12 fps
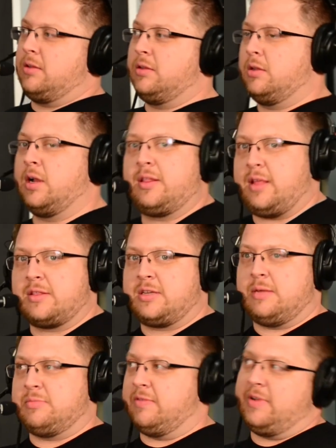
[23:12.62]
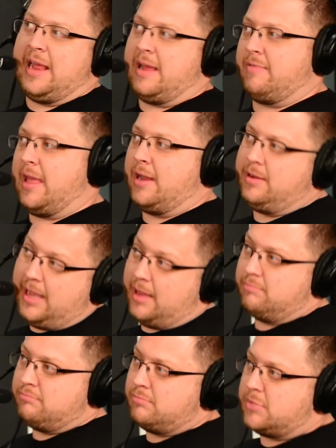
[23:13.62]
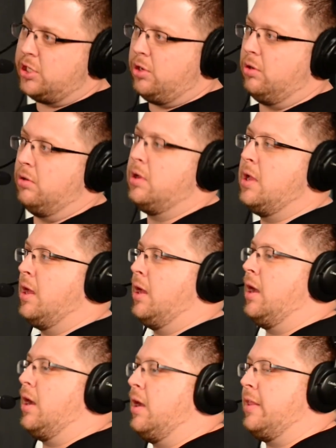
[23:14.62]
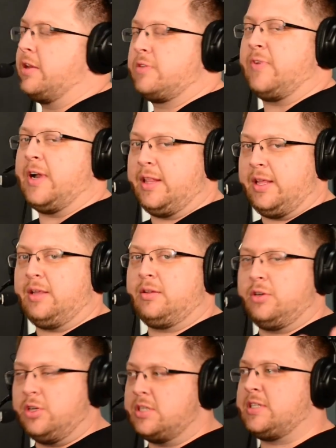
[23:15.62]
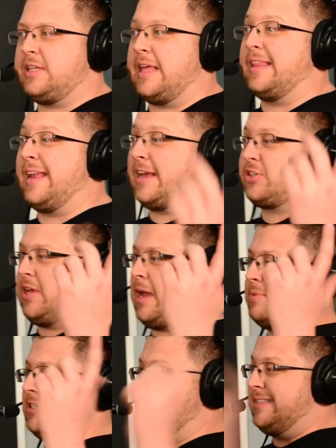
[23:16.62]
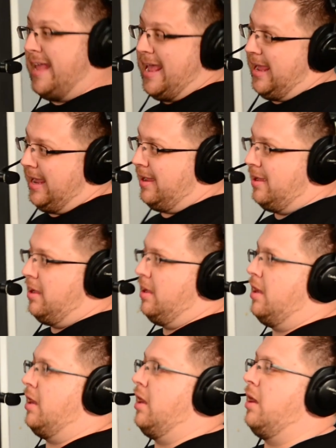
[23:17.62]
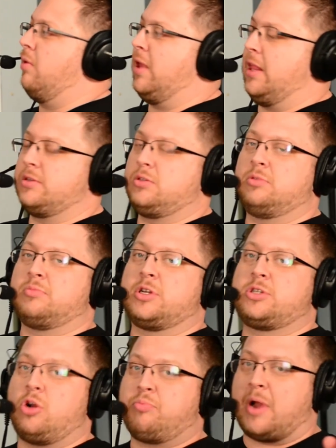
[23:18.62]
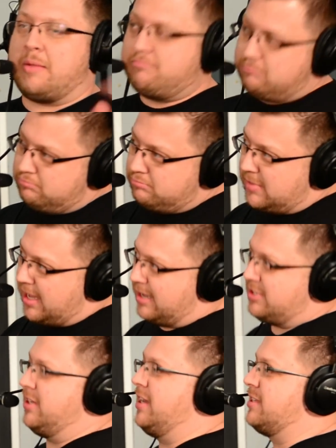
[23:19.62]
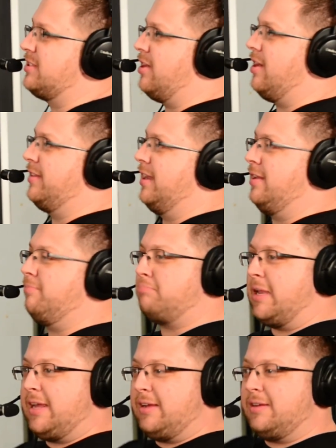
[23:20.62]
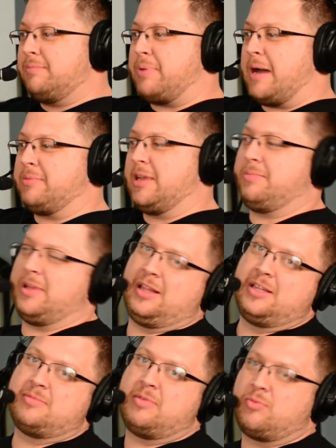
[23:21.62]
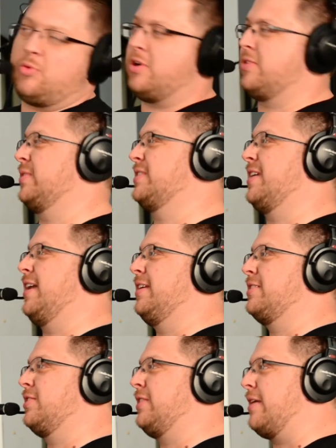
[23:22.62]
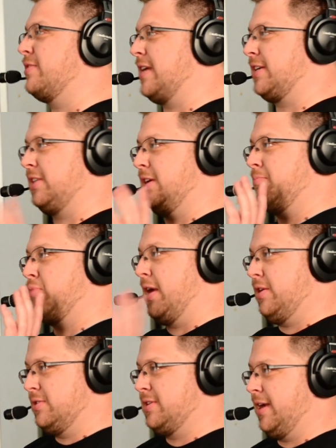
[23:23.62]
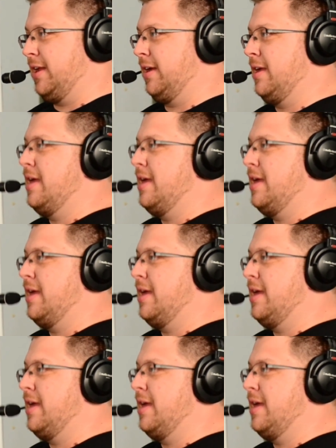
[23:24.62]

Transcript: None of the other teams even have that yet. Yep. So that was finally good to see that. And that actually happened today while I was doing my show prep. Actually, I saw that it popped up that Elizabeth Warren was signed. So that was actually a brand new signing.